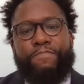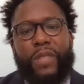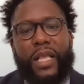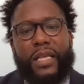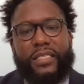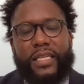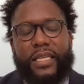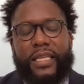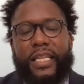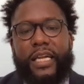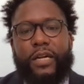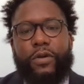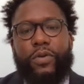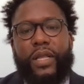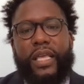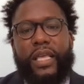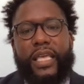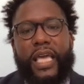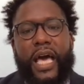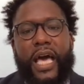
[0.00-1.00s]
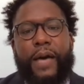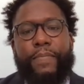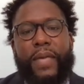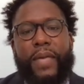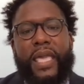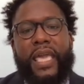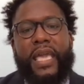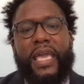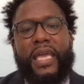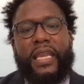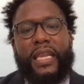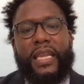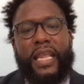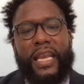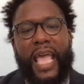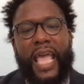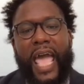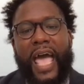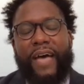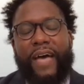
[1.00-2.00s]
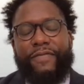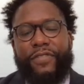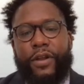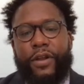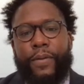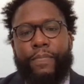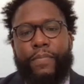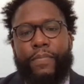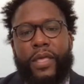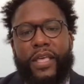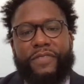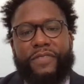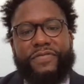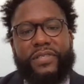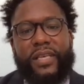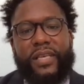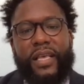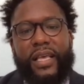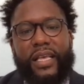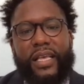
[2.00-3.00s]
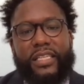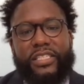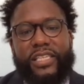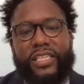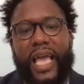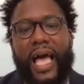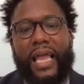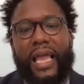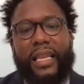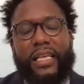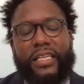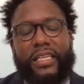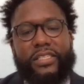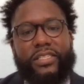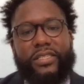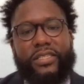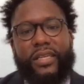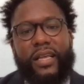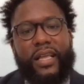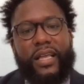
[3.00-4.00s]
to literally come in and have their myths challenged,